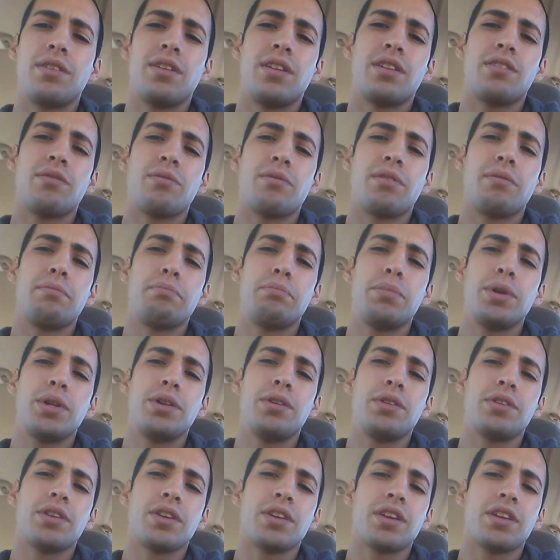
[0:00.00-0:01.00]
That's what I'm
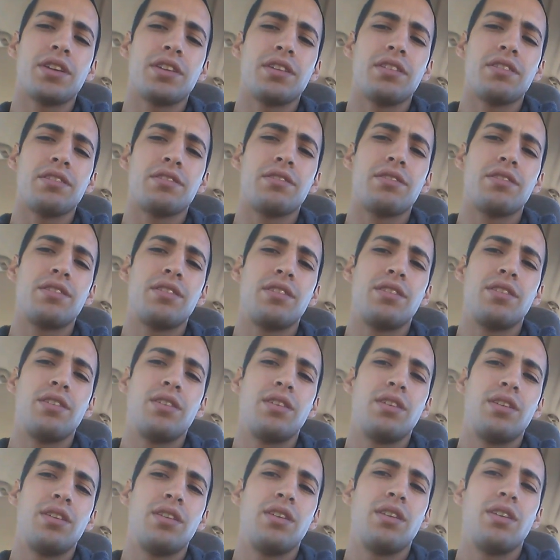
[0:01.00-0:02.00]
building is,
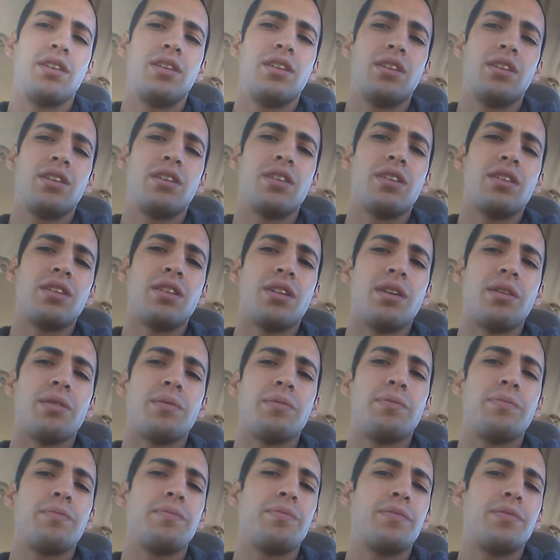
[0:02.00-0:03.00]
you know,
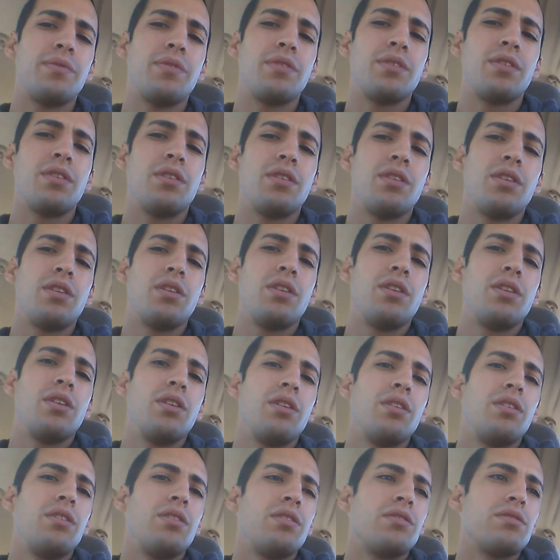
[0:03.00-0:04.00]

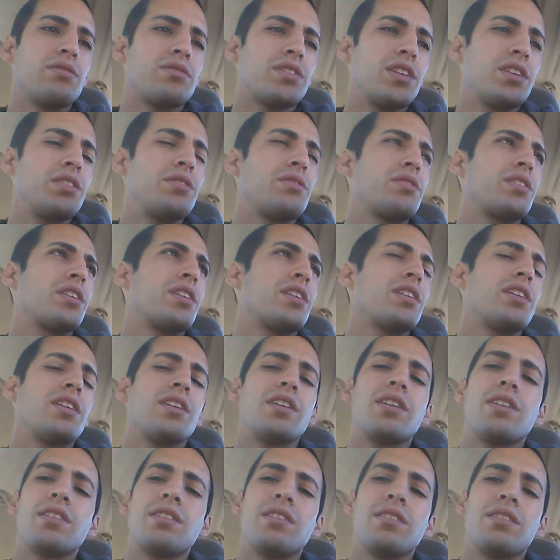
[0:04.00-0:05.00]
say you get
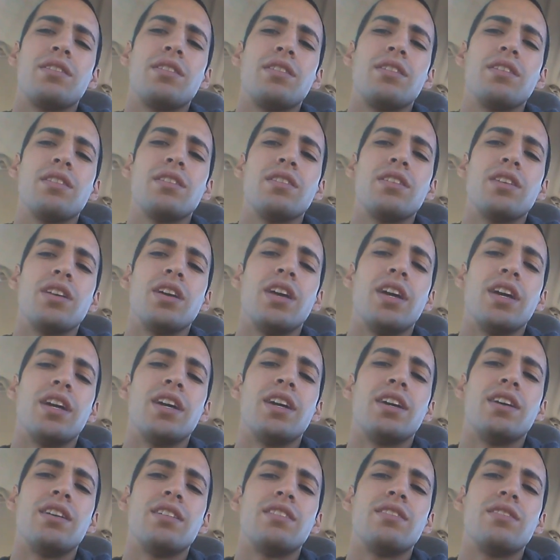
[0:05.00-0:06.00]
in
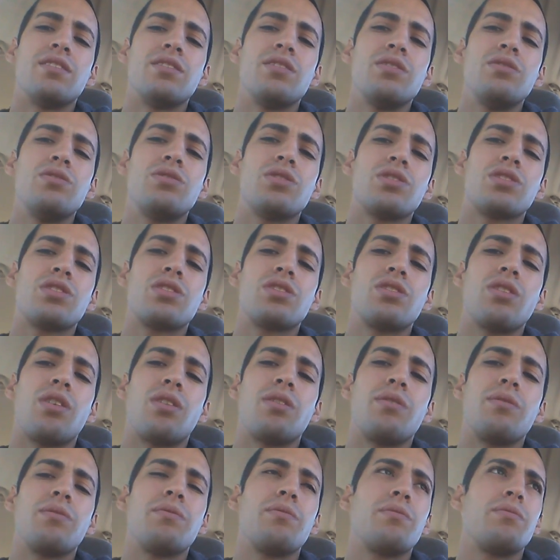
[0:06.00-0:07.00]
and you just
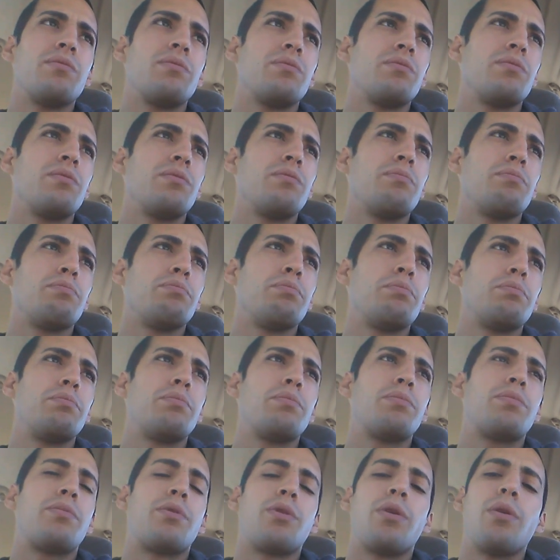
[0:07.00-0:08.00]
start
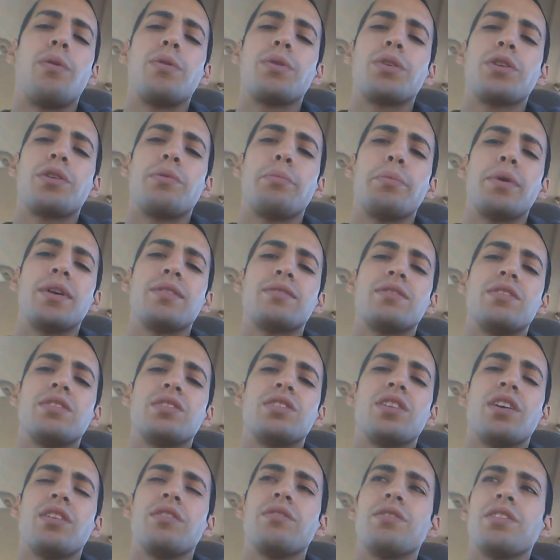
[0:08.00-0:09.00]
throwing your
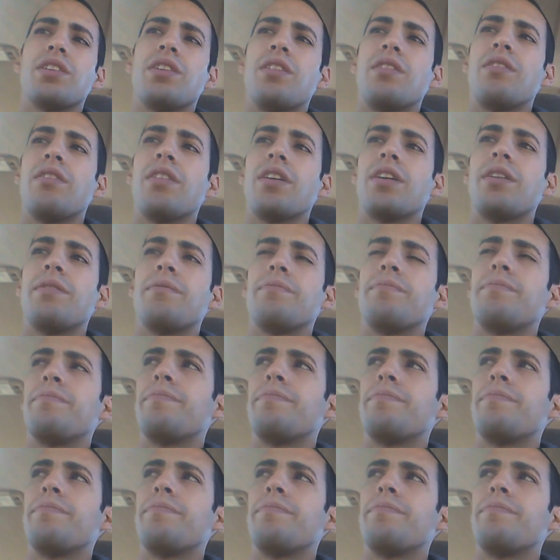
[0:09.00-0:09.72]
message out on the internet,